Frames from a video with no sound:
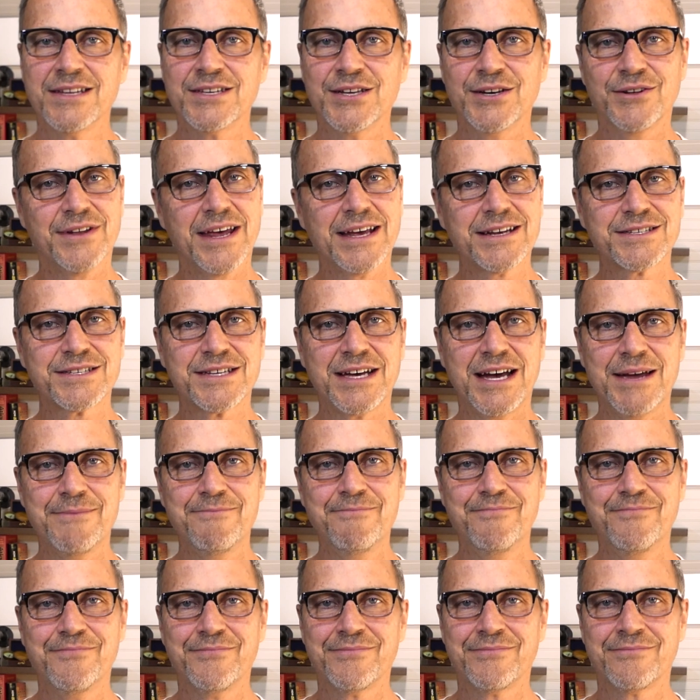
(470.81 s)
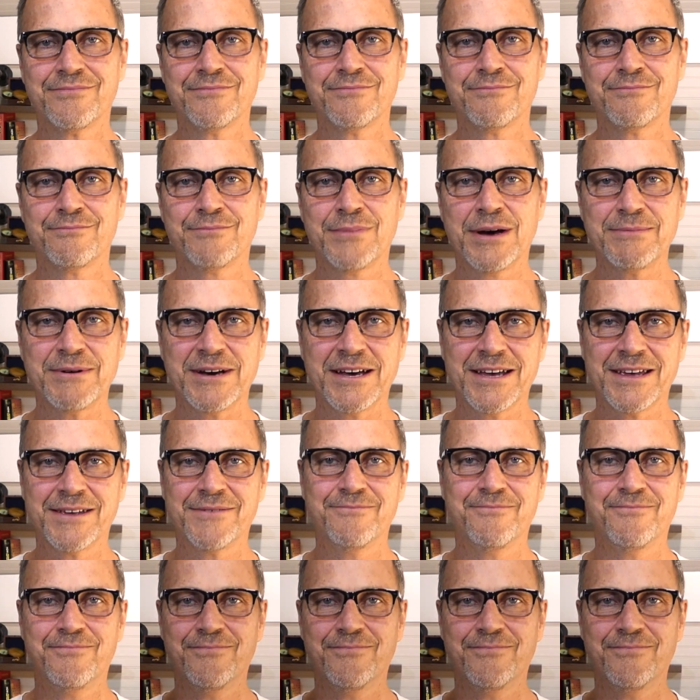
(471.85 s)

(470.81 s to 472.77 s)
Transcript: Till next time, bye bye.